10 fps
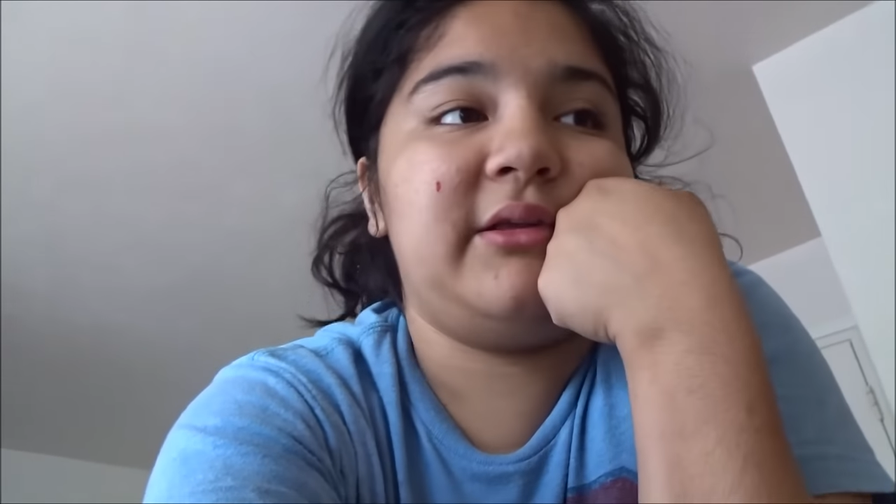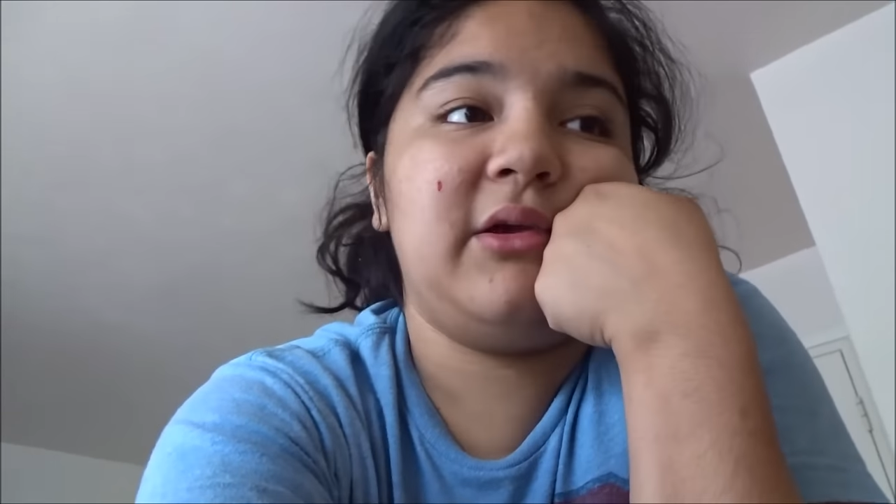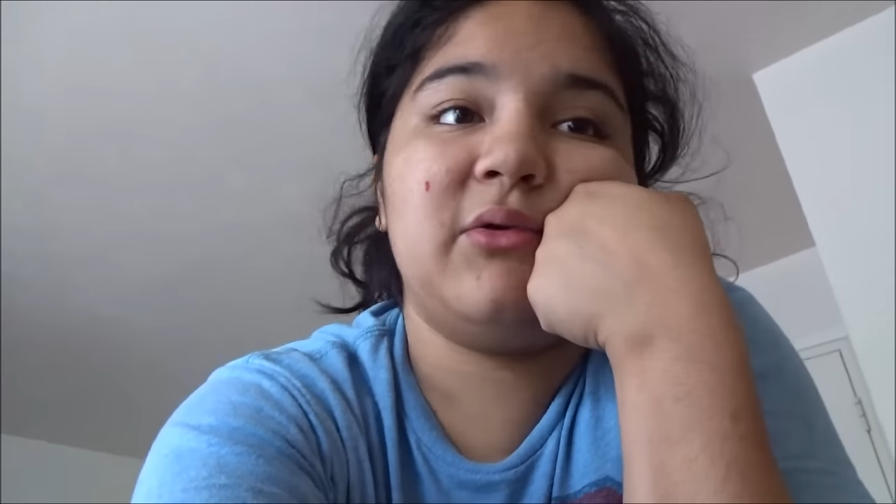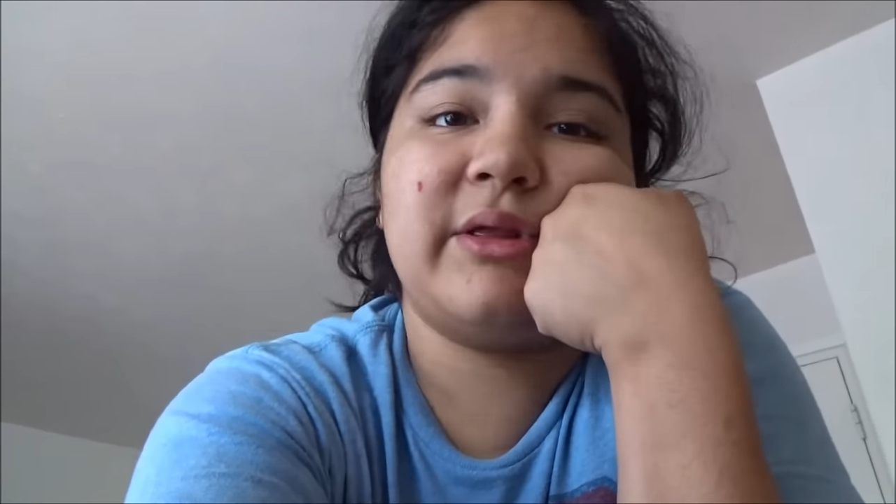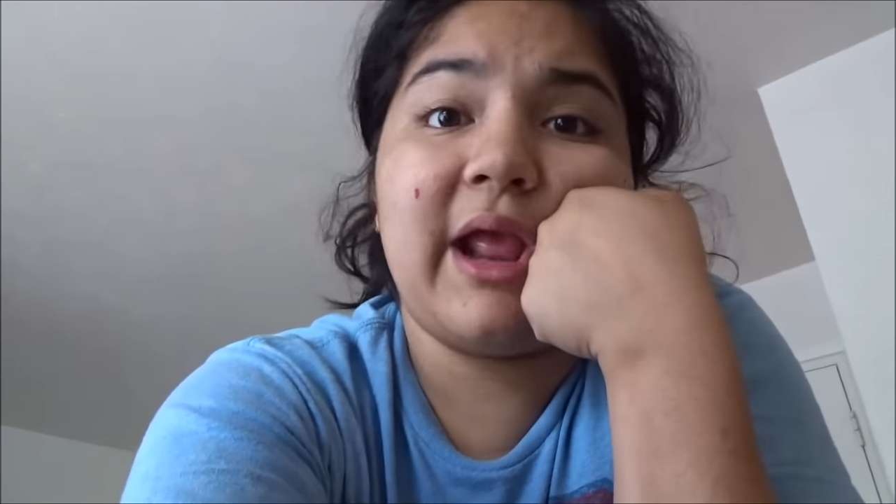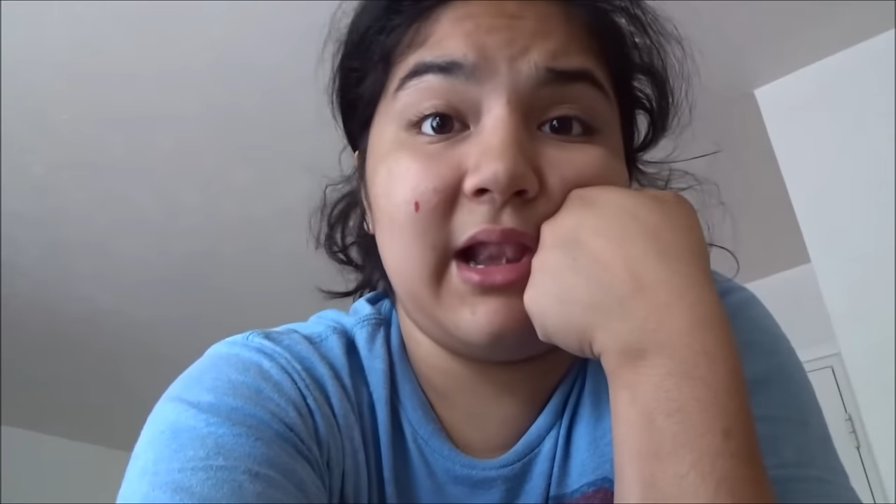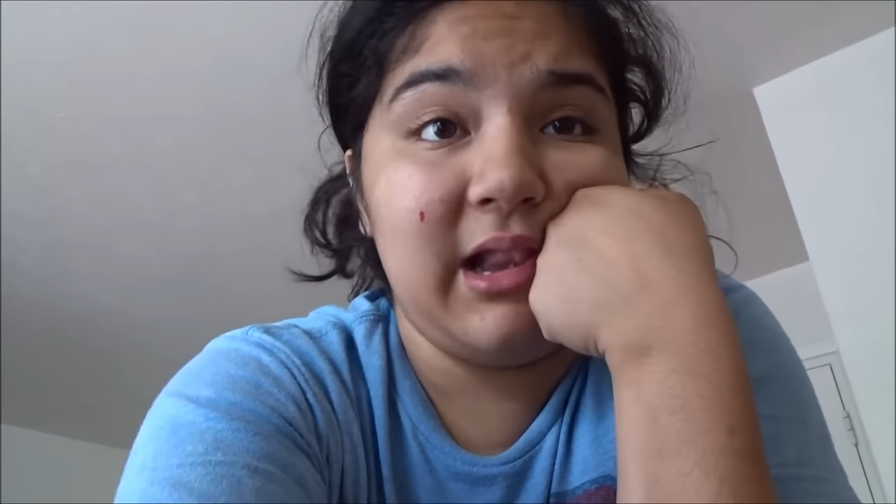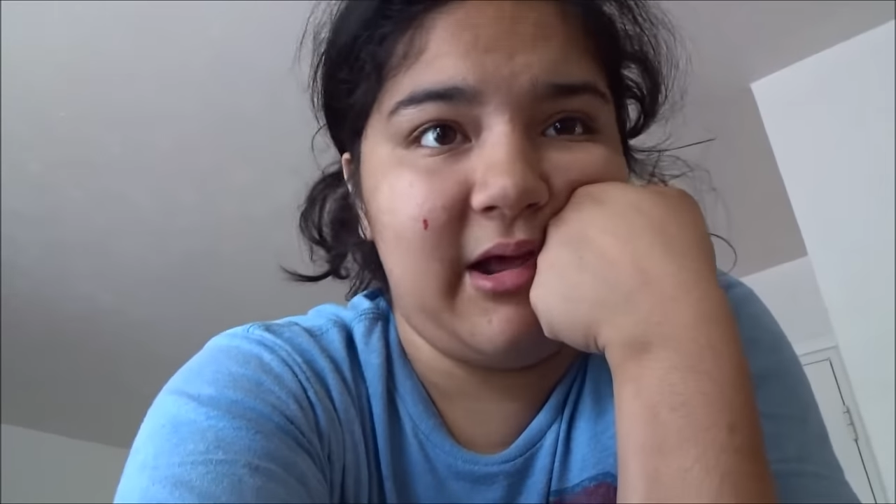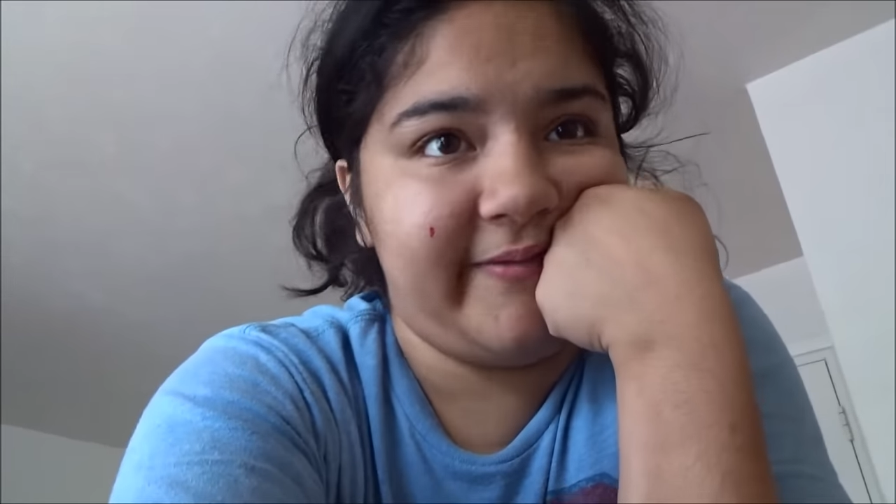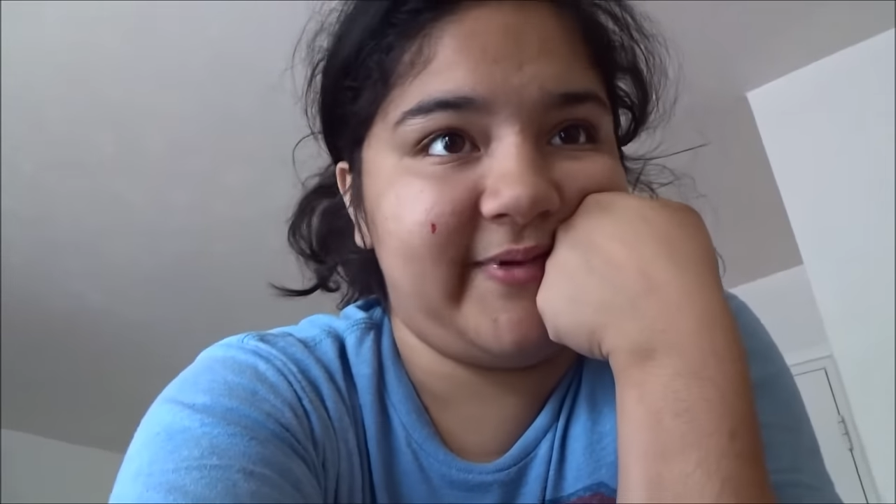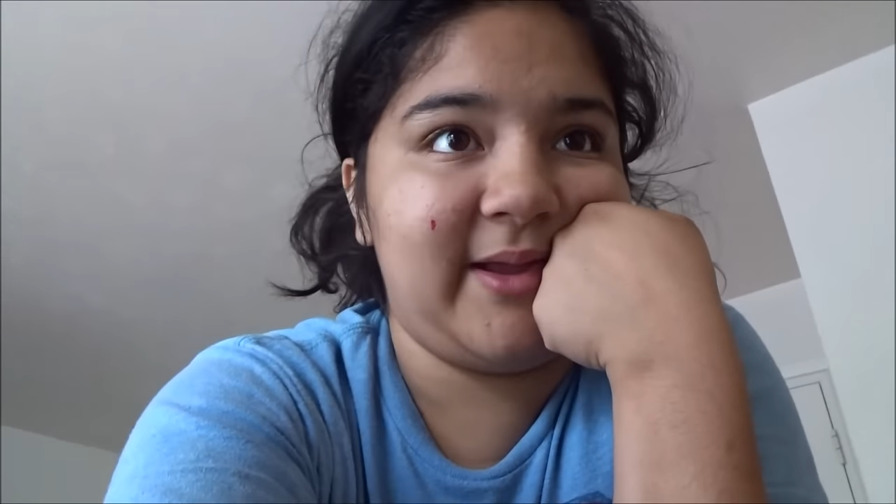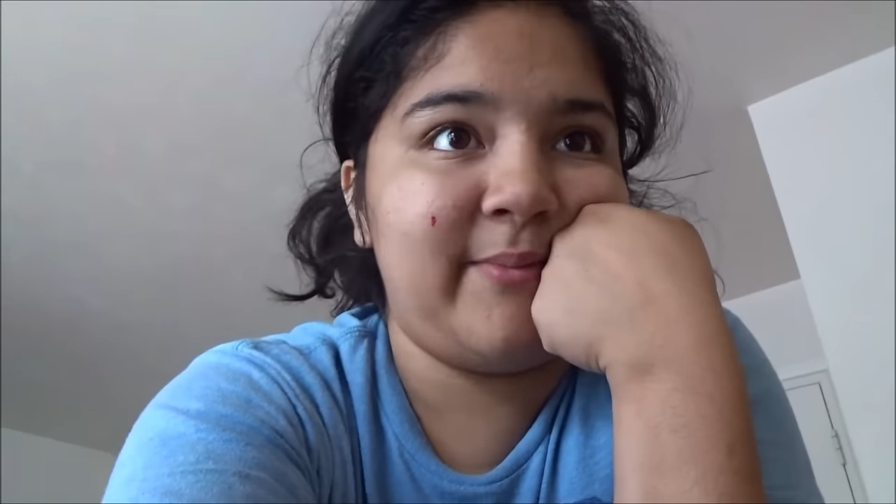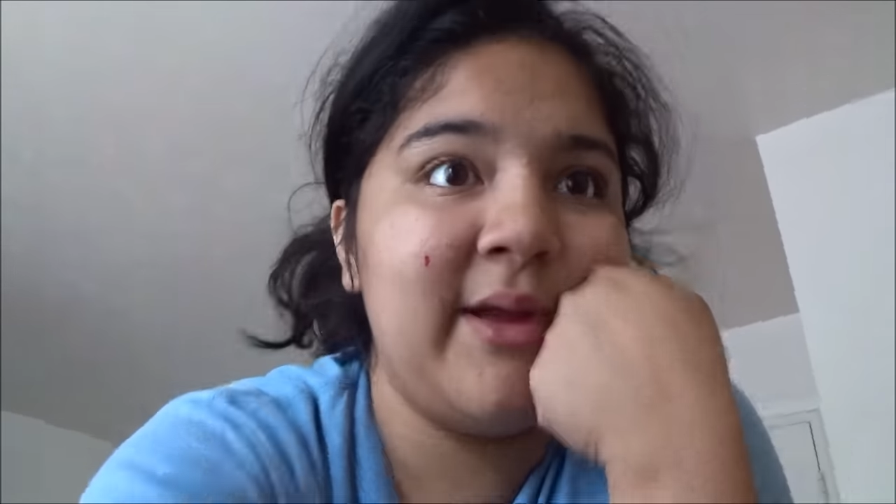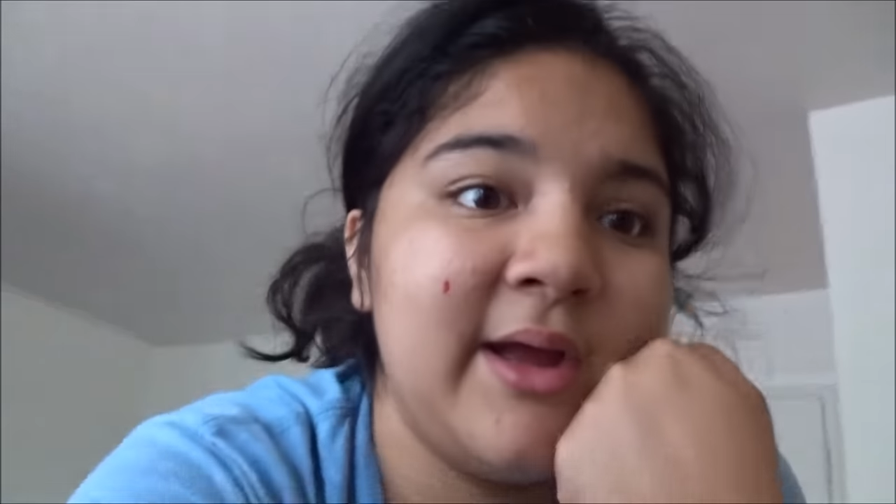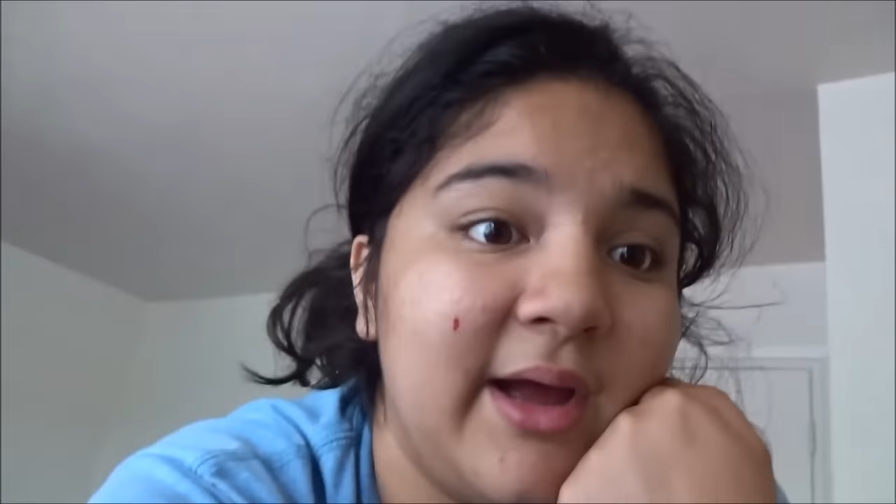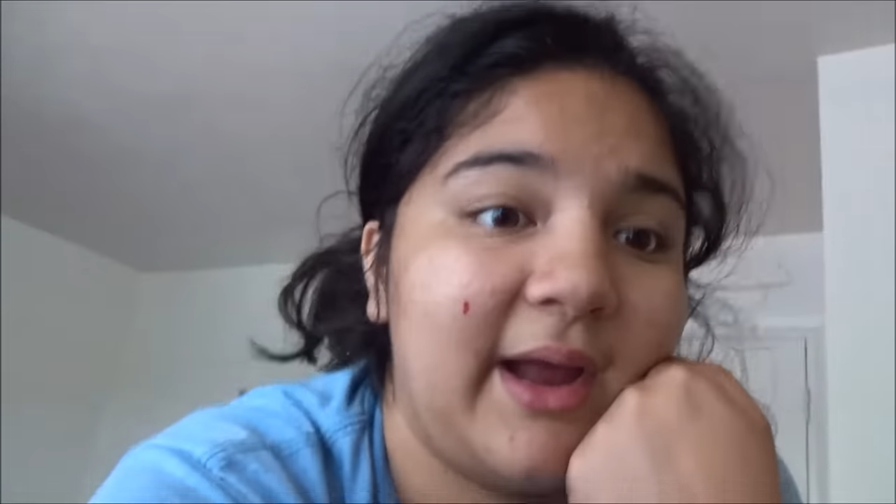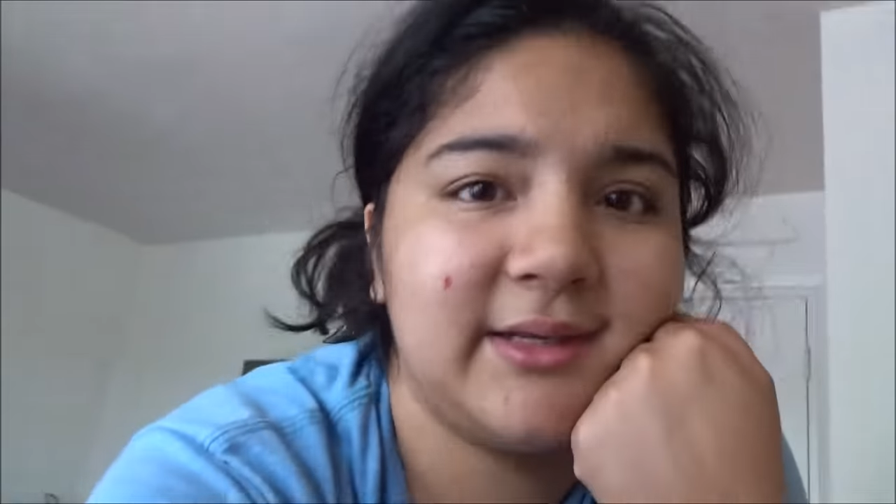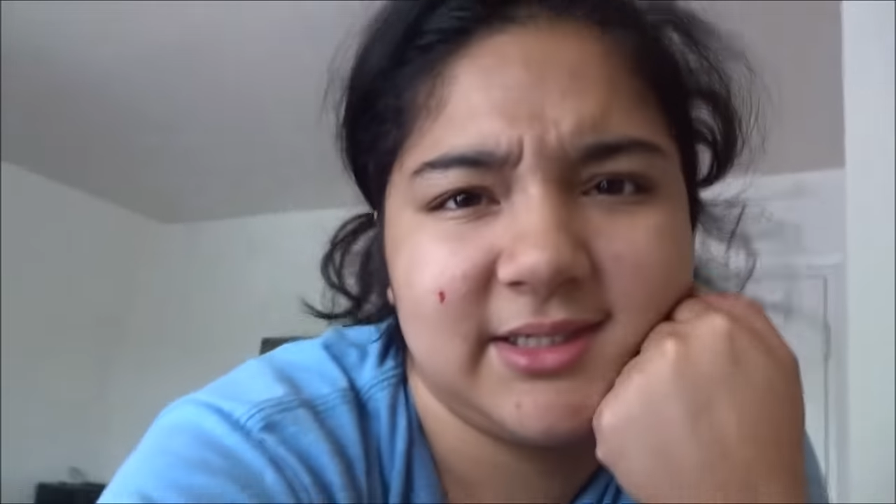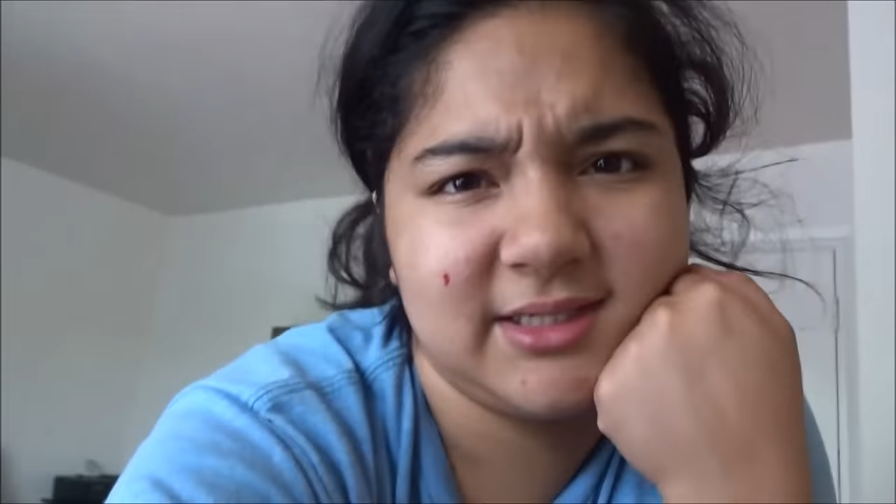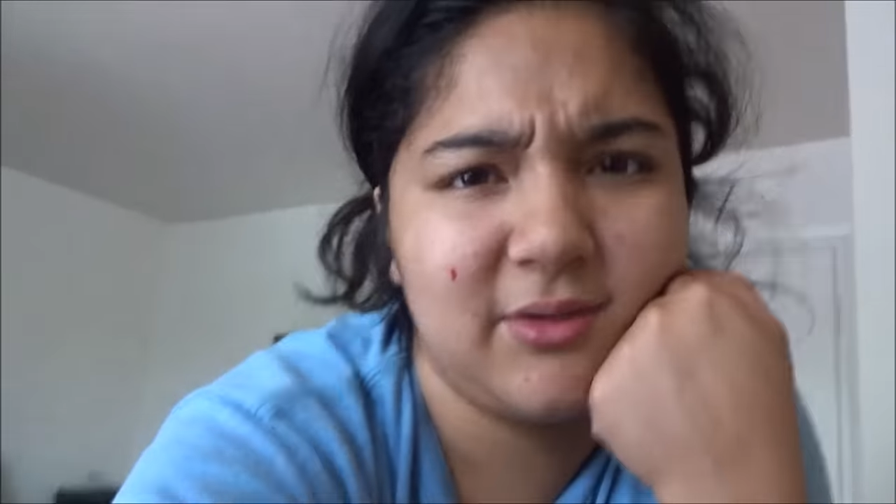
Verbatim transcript: So they love them. I just